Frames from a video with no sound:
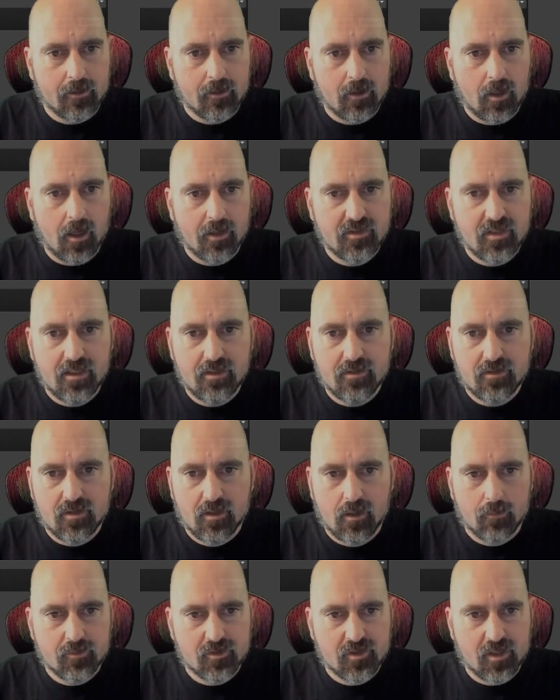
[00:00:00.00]
Then
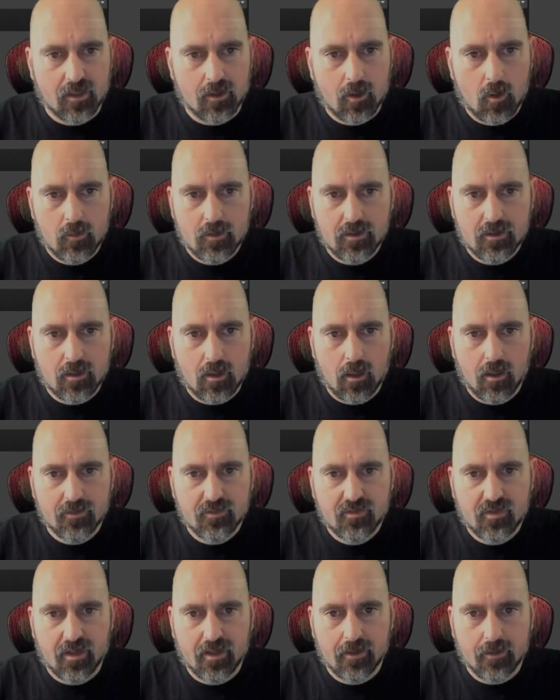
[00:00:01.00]
Content, I'm just going to go
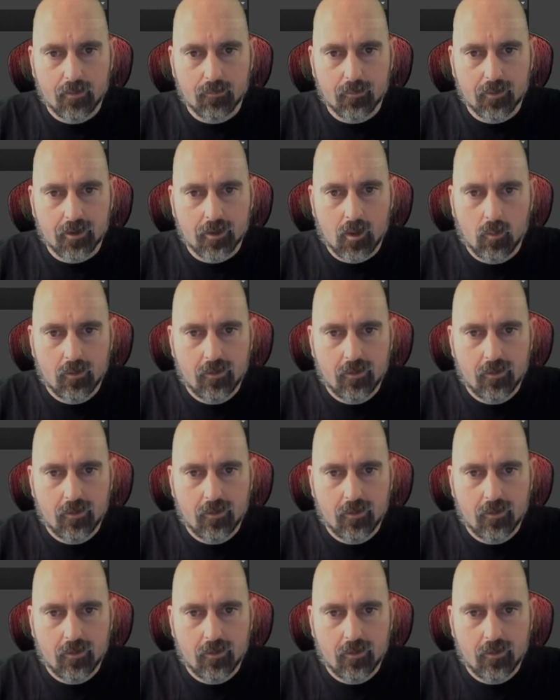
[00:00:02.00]
into Content.